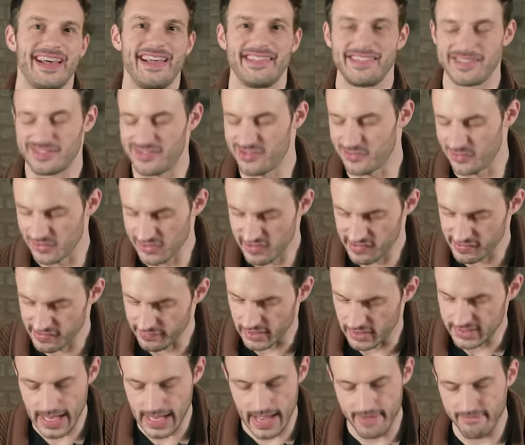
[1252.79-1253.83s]
classic distortions
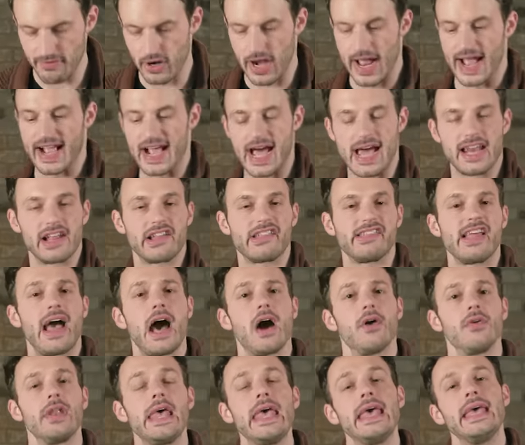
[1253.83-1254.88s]
of all time, very iconic
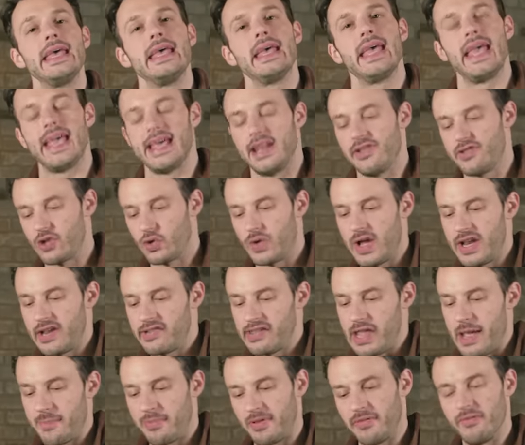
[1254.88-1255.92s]
sound, and it's a great
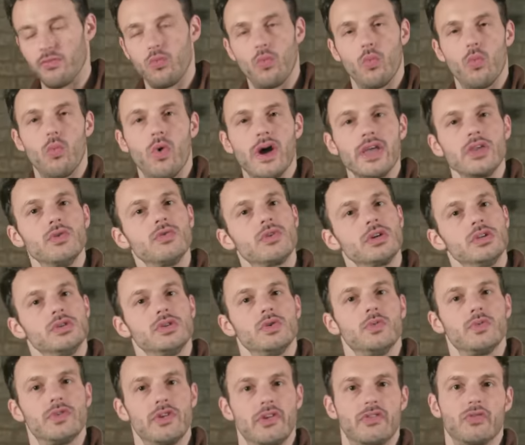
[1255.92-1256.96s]
example of what you can
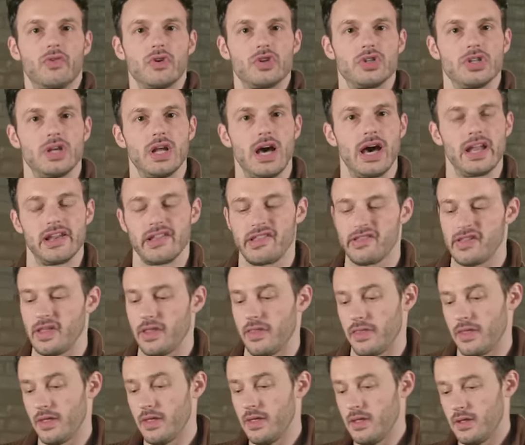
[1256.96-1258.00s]
do with the distortion on a
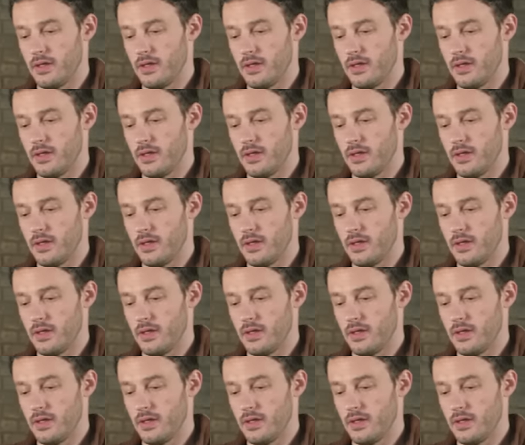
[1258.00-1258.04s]
synth.